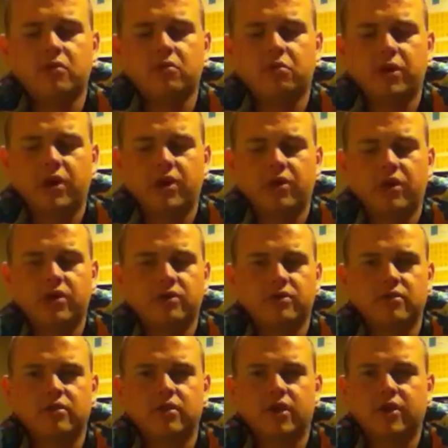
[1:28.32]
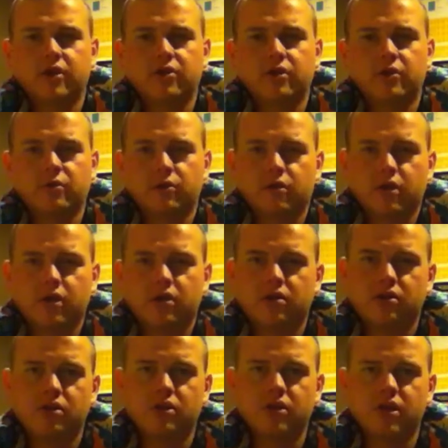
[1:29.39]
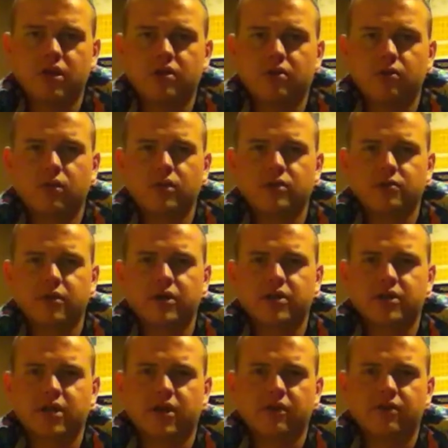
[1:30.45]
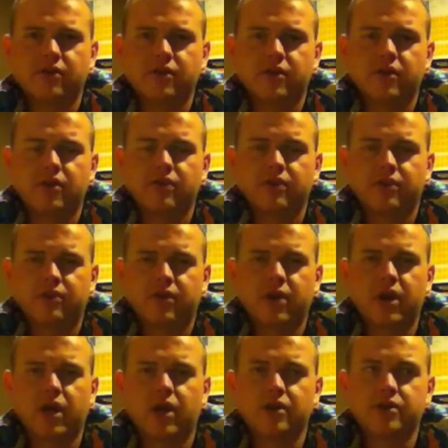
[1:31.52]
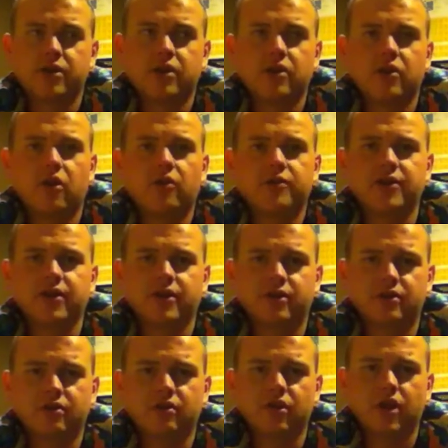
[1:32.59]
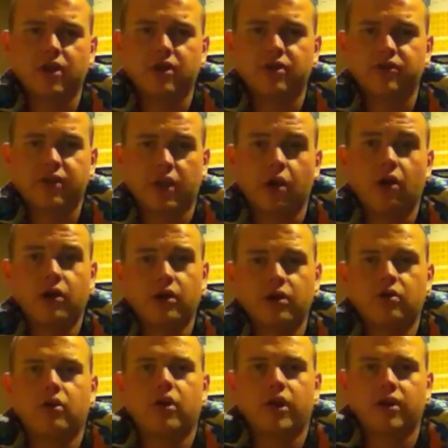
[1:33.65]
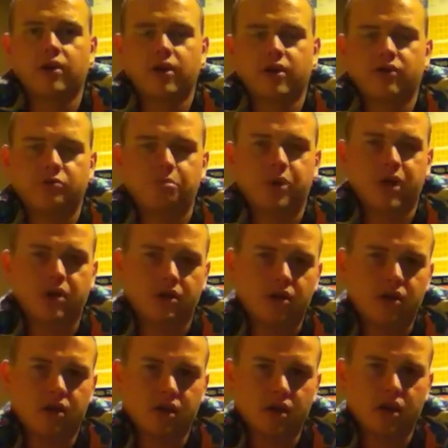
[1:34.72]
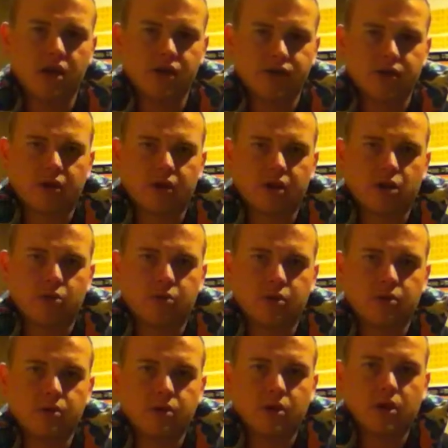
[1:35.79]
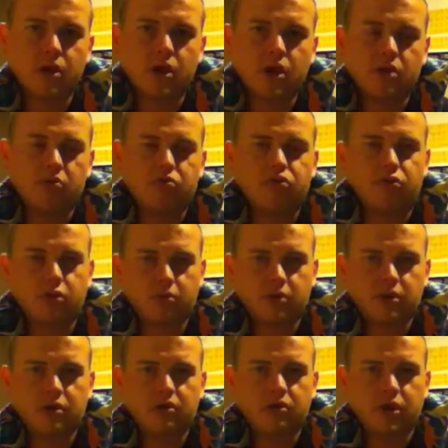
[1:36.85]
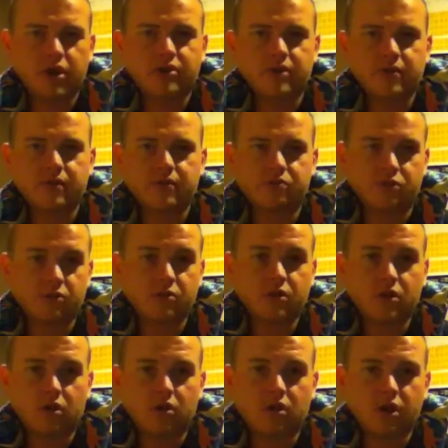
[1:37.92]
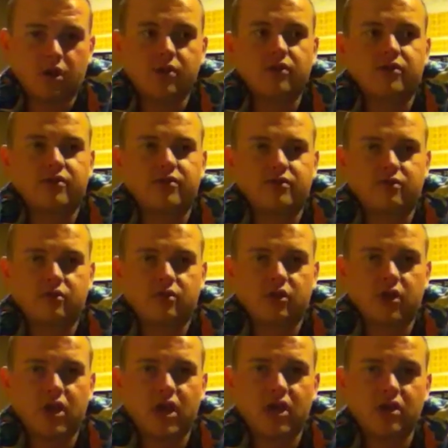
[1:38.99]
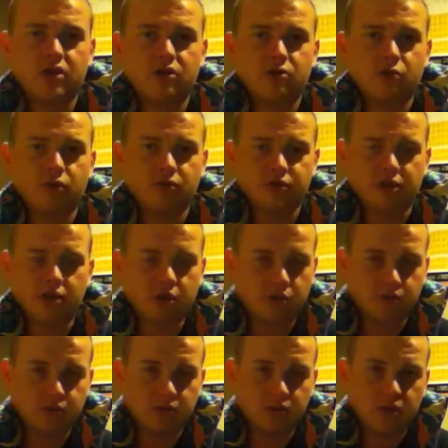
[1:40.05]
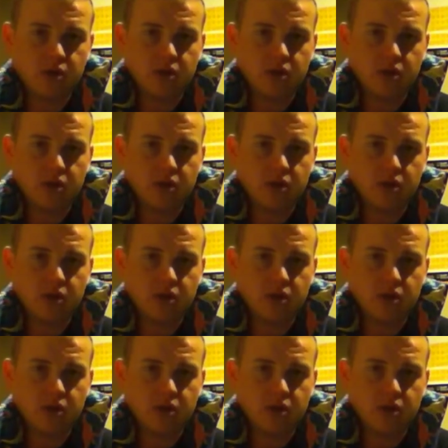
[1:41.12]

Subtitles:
But I don't know why you'd need quite so much stuff for 3 days. Obviously, you can say, oh yeah, like this, but is it going to help you? Probably, like some of it probably not. Like, it's going to hinder you more than it's going to help you.